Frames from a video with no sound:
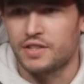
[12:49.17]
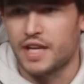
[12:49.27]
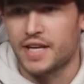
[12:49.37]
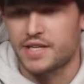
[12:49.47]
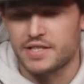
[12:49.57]
And
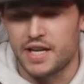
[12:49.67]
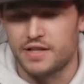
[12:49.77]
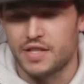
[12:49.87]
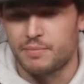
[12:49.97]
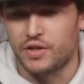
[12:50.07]
like I
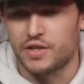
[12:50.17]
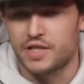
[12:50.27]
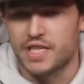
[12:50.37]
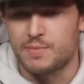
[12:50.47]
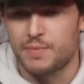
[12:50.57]
said, the ability
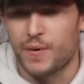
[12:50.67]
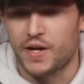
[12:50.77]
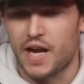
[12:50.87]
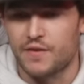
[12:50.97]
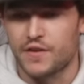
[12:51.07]
to keep the
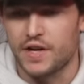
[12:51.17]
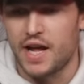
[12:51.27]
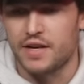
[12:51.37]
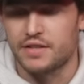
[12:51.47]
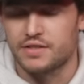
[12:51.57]
puck out of your
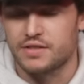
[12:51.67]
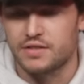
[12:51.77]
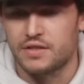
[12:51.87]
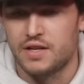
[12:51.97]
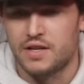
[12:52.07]
net
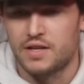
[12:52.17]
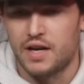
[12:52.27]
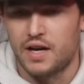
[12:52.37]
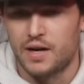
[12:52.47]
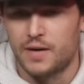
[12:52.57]
is
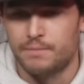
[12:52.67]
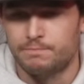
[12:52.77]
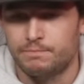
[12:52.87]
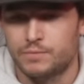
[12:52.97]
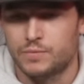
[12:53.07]

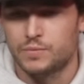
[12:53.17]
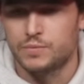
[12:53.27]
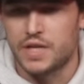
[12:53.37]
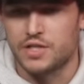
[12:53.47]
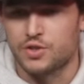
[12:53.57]
um,
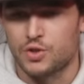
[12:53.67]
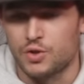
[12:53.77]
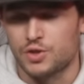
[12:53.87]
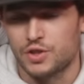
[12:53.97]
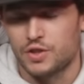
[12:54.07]
is
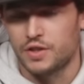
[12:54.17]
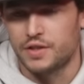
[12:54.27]
crucial.